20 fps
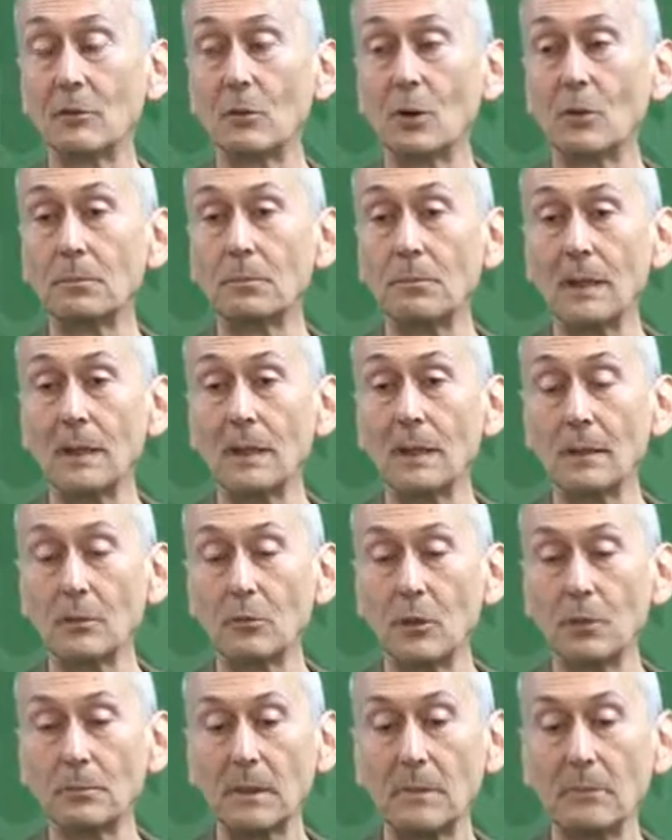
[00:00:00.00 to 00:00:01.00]
It won't be,
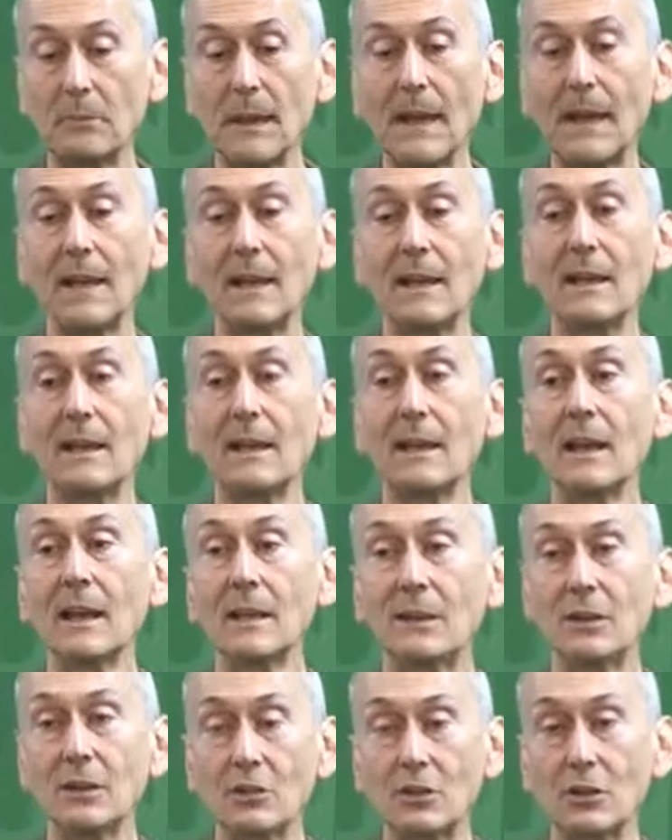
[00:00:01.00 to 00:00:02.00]
you won't be paying
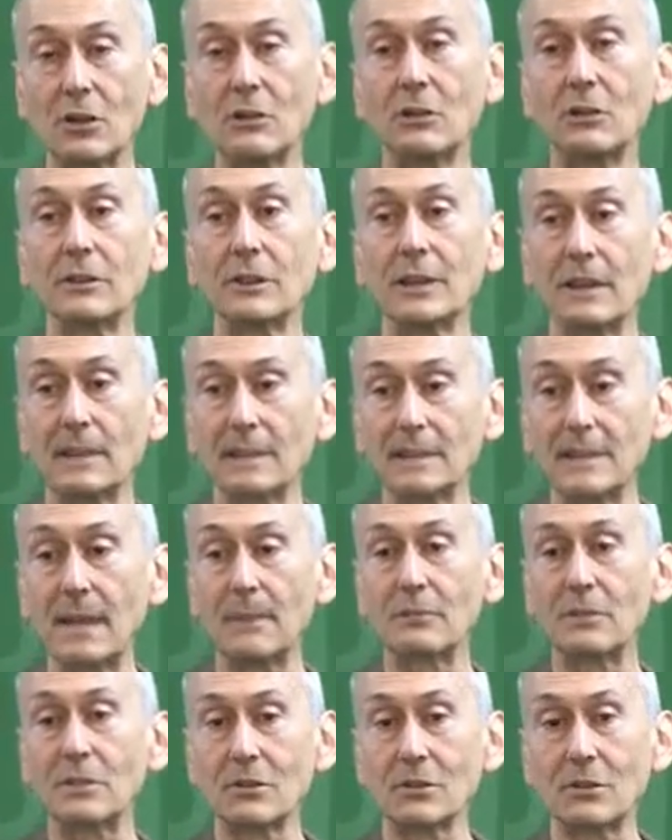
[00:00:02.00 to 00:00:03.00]
the journal that
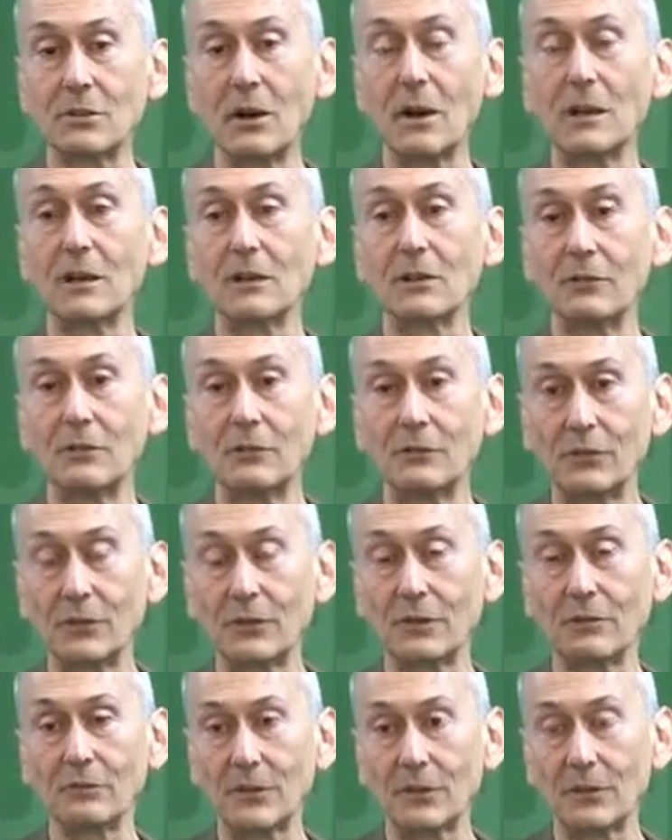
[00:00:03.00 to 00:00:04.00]
accepts your article
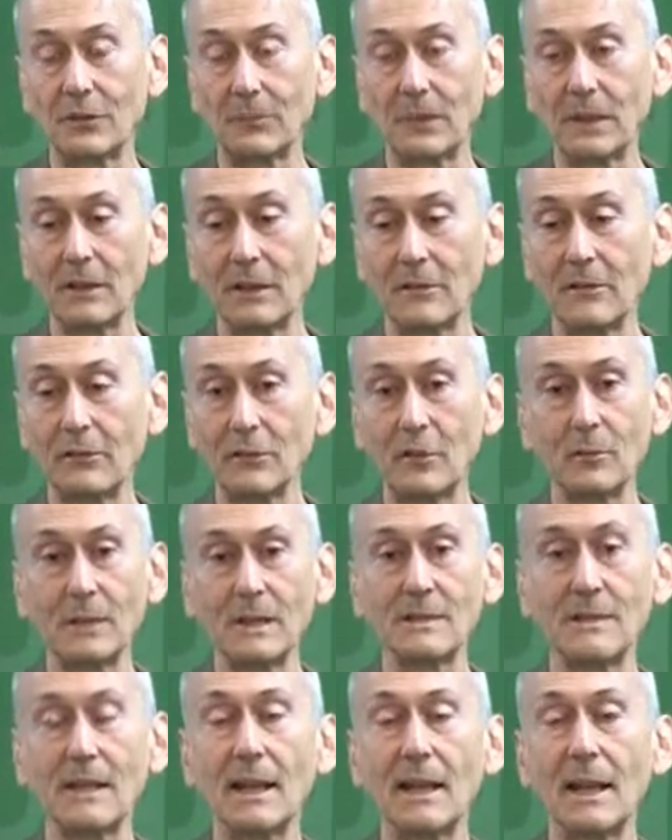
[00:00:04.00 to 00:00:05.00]
for the peer review,
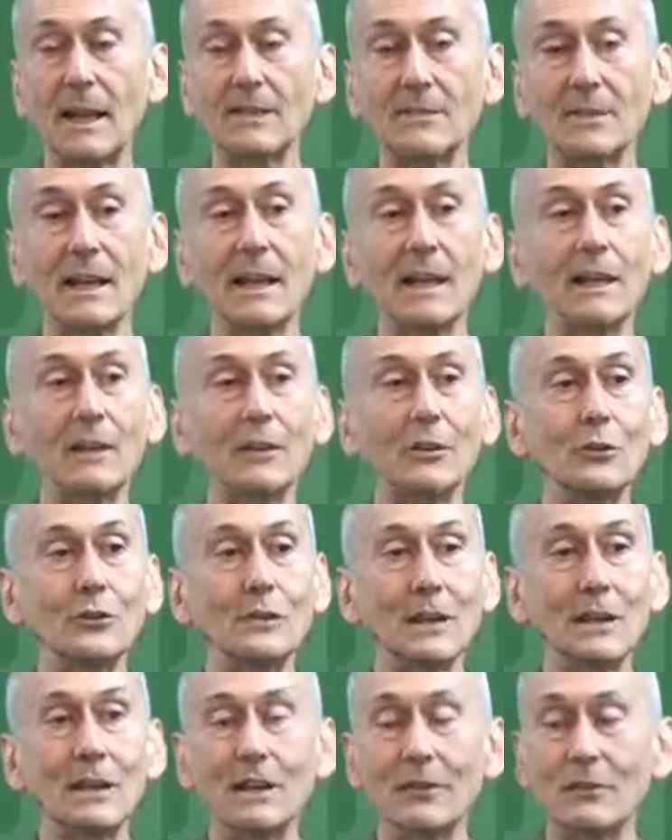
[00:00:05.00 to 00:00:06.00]
because that
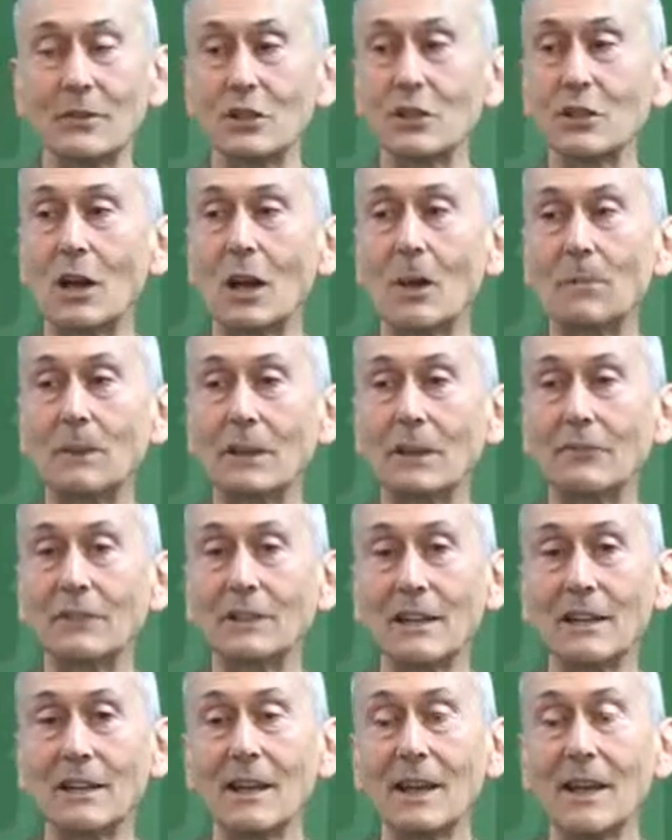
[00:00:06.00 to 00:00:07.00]
includes a kind of a
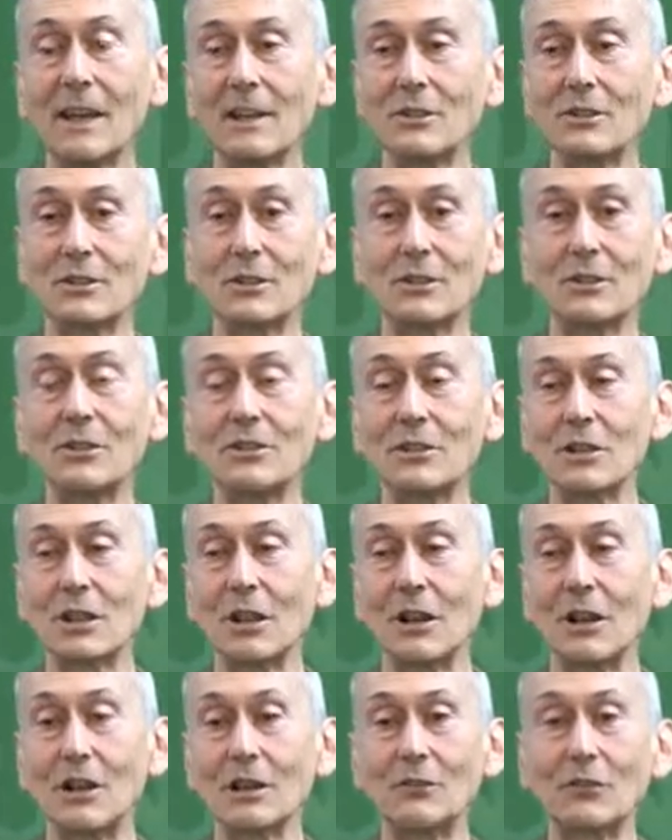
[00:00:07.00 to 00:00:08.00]
shoplifting
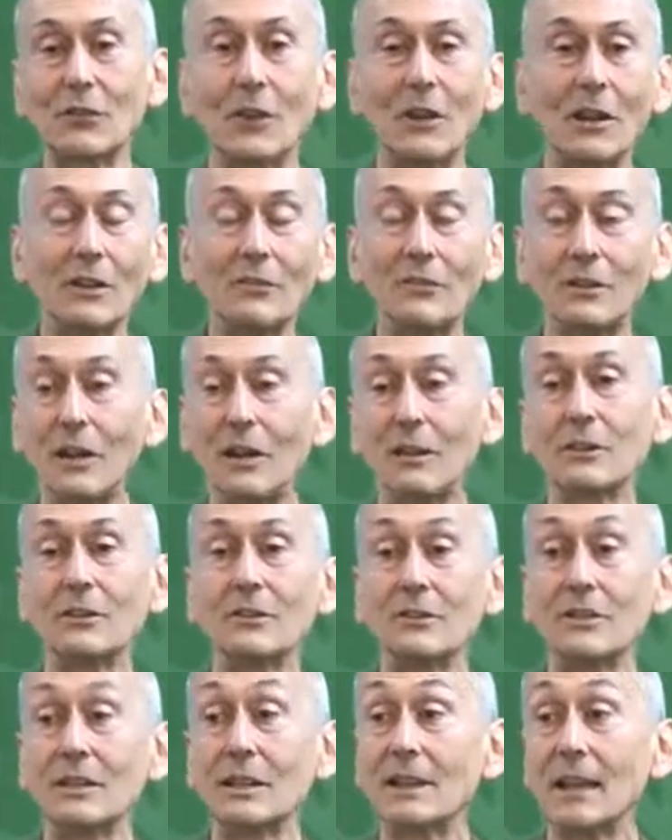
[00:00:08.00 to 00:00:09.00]
surcharge for all of the
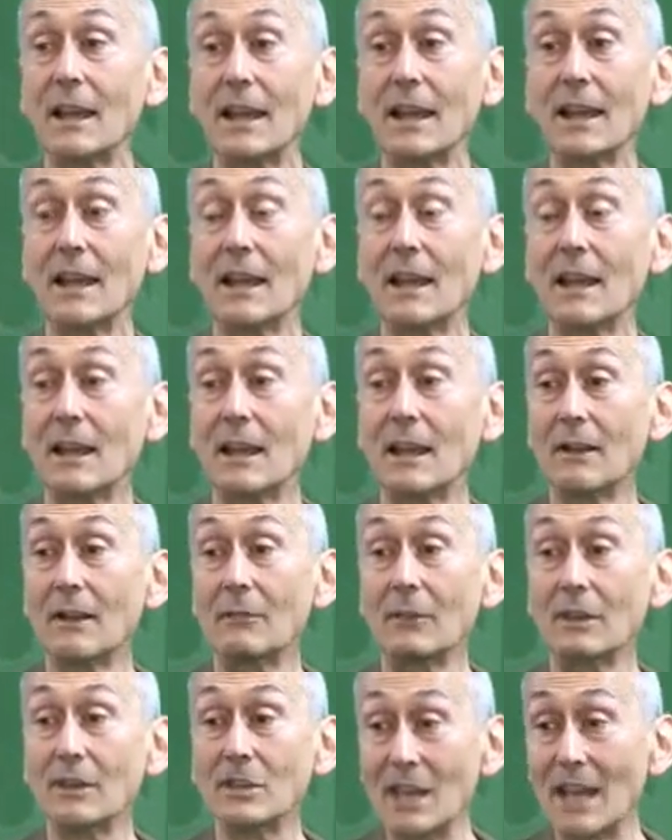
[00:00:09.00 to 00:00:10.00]
articles that they
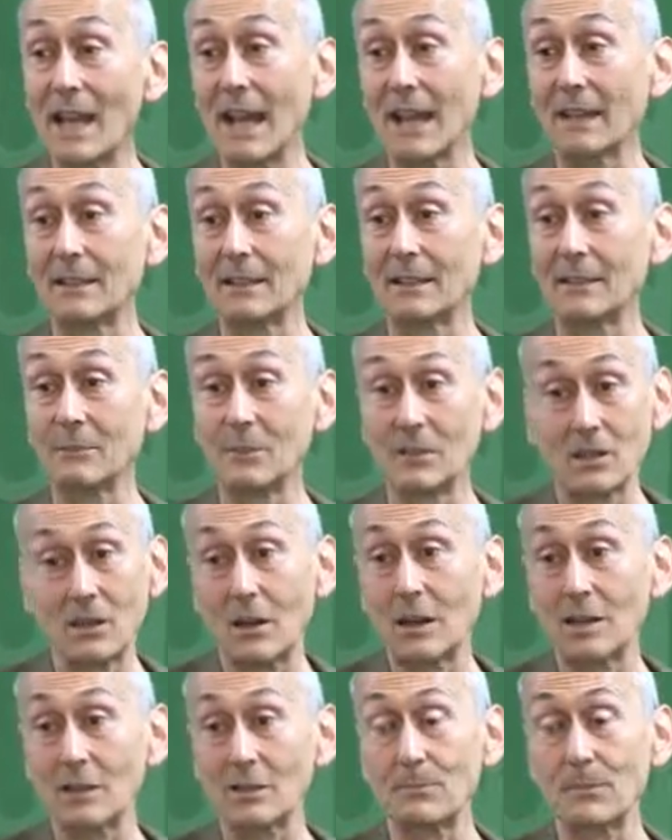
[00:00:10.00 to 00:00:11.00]
reject, which
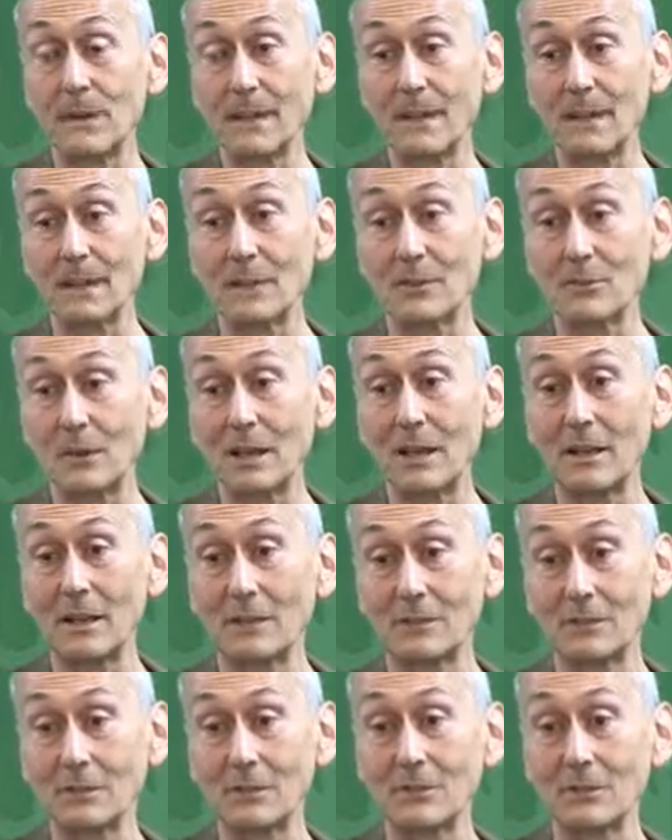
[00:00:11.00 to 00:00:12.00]
costs money as
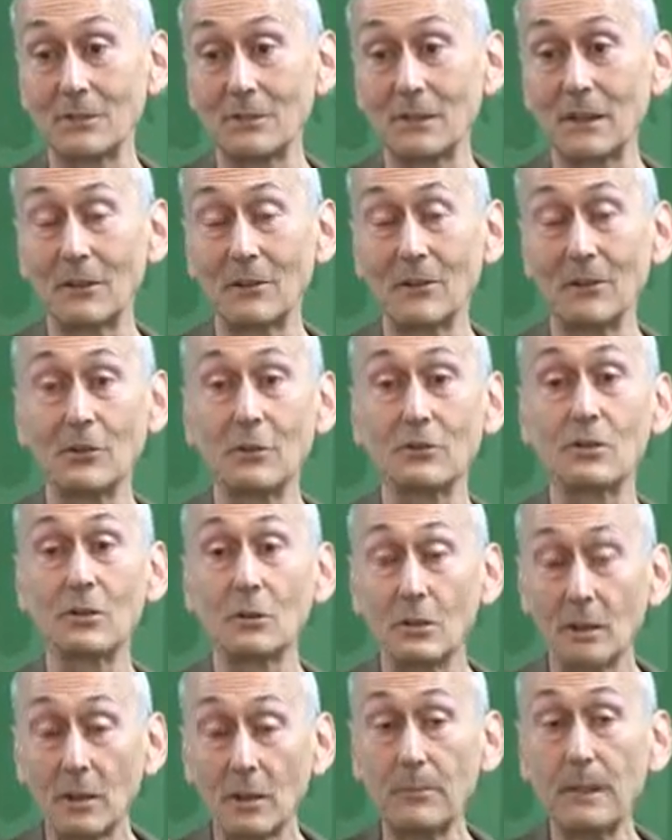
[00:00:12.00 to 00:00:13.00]
well to peer review.
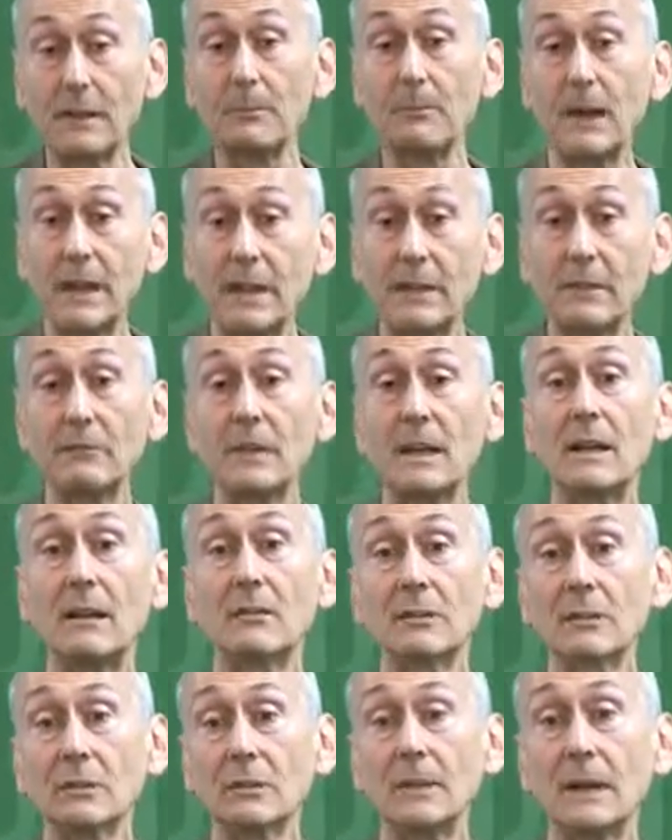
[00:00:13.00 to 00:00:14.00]
So it'll be by the
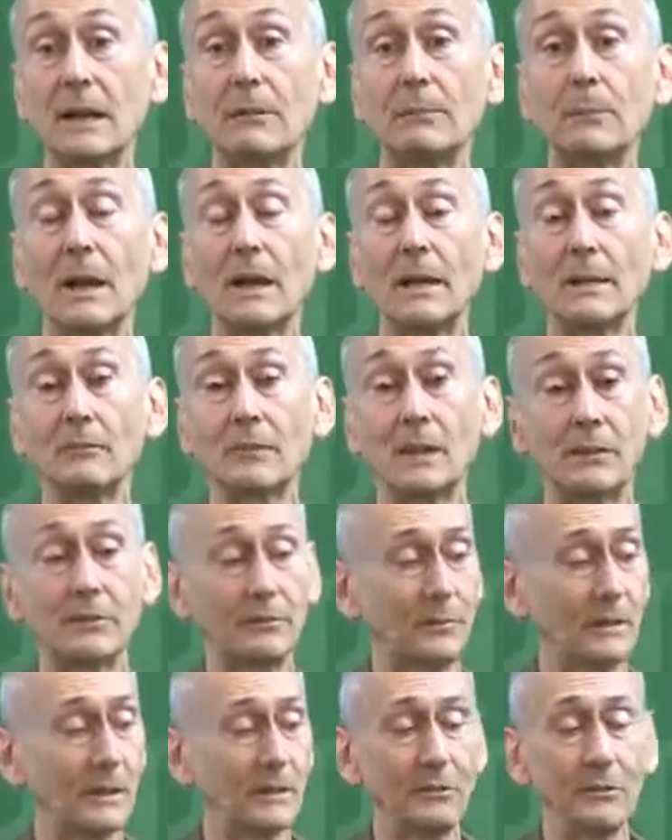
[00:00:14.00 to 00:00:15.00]
round. You'll pay by the
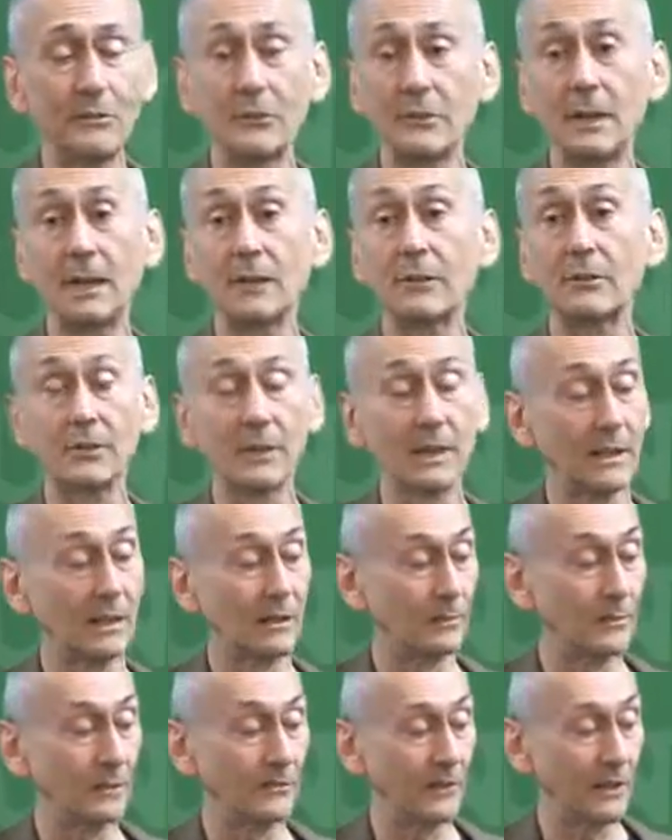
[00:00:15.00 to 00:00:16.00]
round of peer review, and I don't think
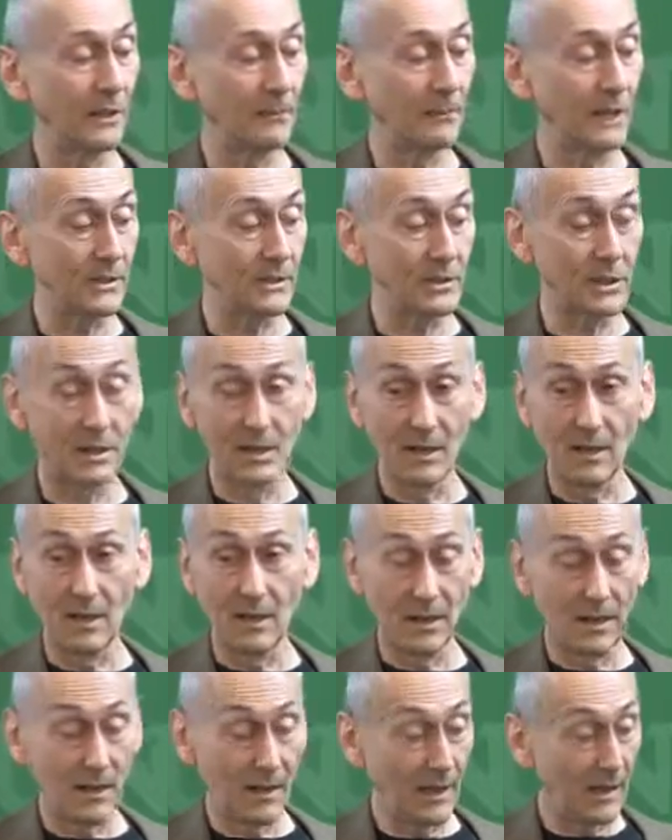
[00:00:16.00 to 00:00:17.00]
it'll be very much.
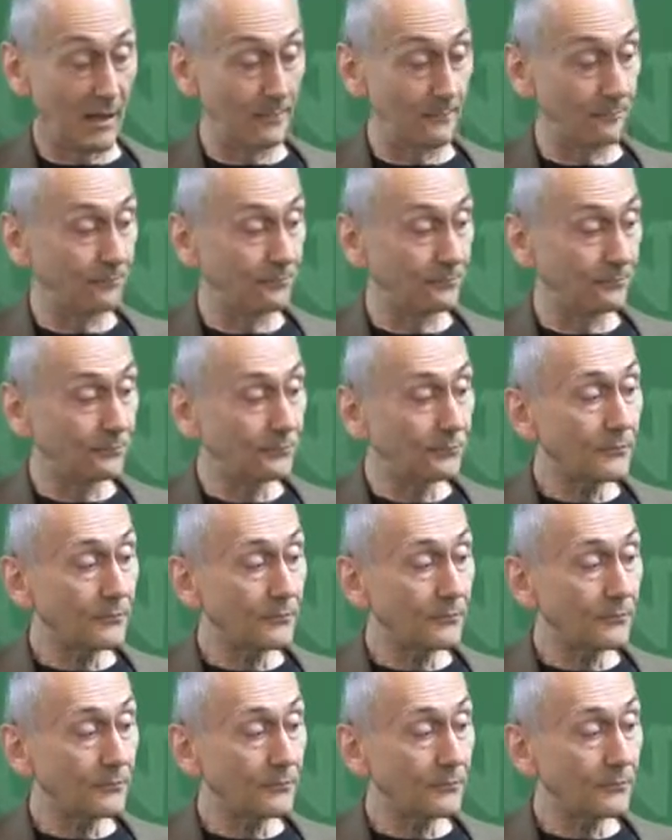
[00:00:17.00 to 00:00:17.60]
The